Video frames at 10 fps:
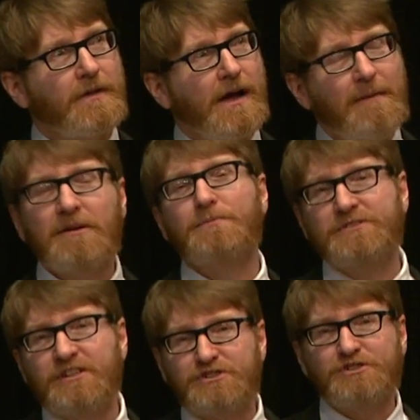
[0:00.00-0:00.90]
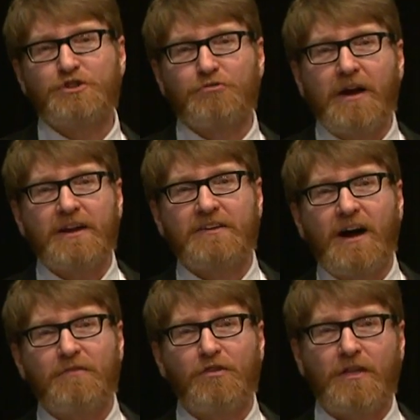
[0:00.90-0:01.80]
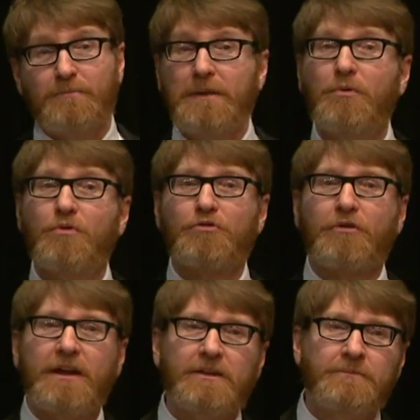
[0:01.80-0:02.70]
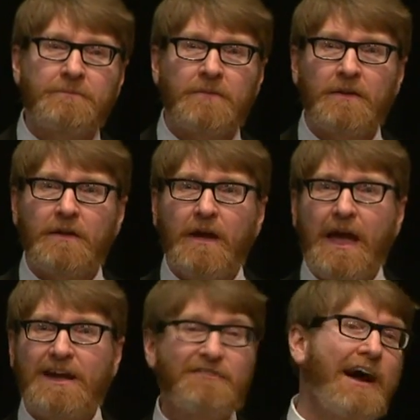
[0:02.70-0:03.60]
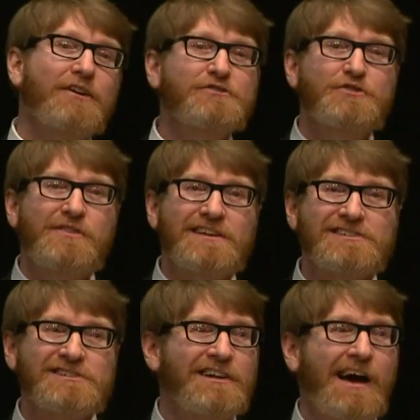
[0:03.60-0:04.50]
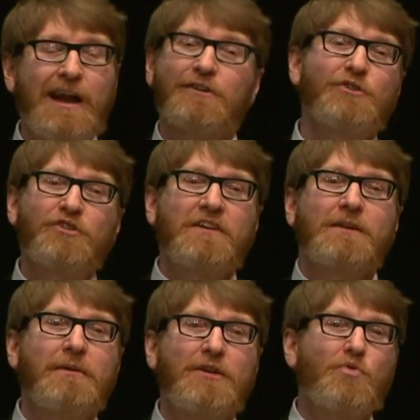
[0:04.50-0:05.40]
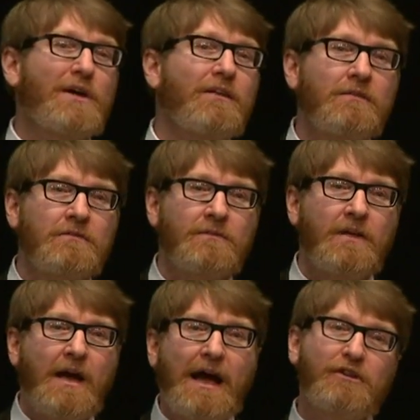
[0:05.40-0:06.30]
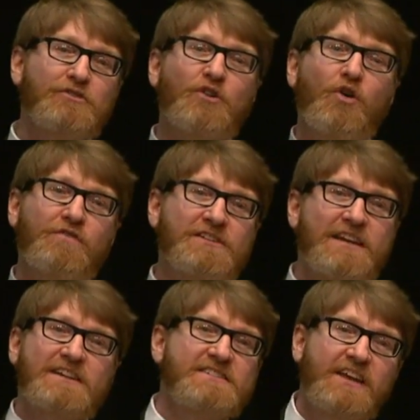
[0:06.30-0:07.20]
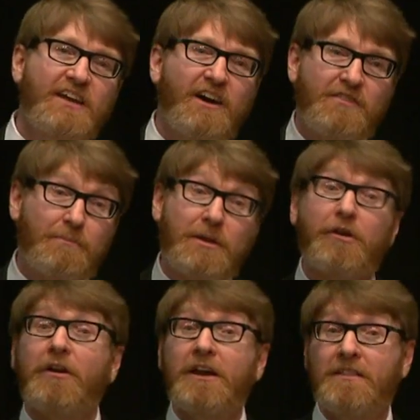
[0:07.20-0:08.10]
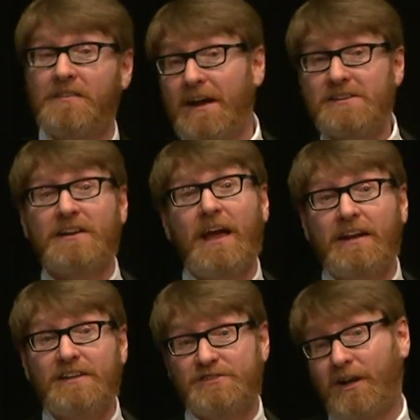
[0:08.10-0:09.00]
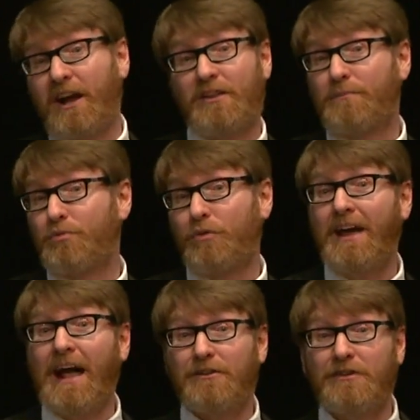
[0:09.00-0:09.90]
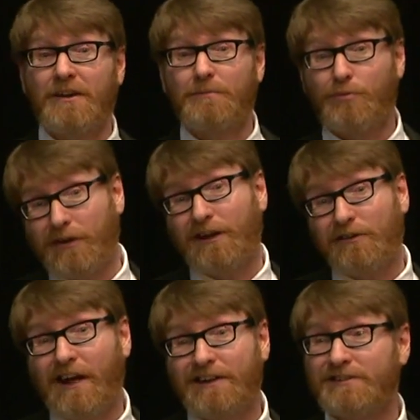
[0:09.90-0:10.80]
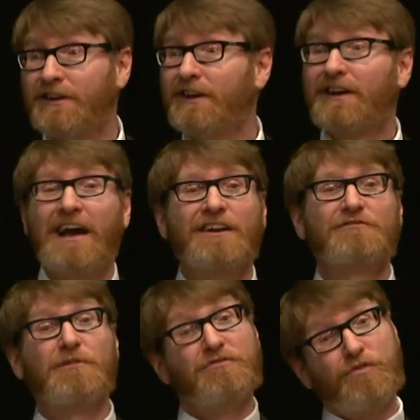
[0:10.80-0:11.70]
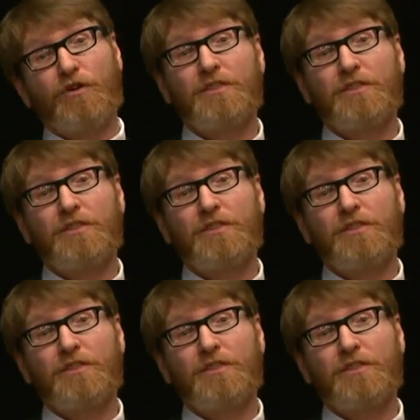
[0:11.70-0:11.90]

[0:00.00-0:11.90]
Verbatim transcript: I'm in a position to write a novel that people will read, and if I don't do this, I don't know if anybody will. I don't know if this idea of the period, the nineteen eighties, the kind of the pre-internet, pre-internet kind of before the